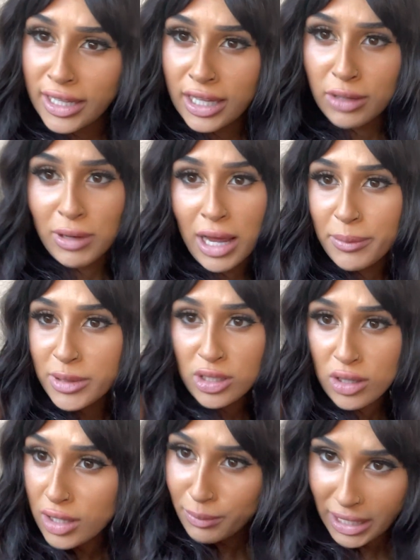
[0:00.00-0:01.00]
Like, what happened to
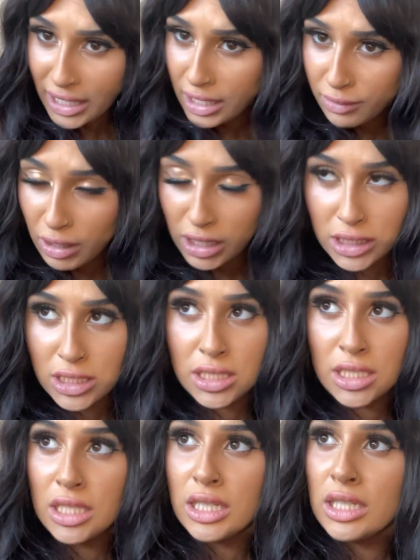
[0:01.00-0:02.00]
all the money he wants
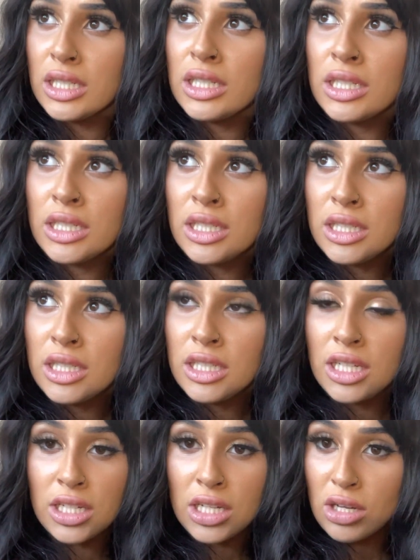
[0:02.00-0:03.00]
to,
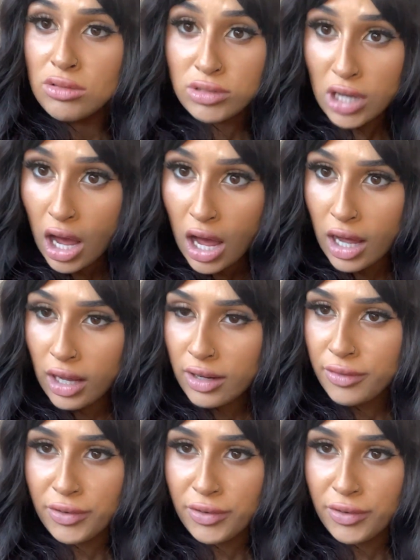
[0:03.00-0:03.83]
you know, talk?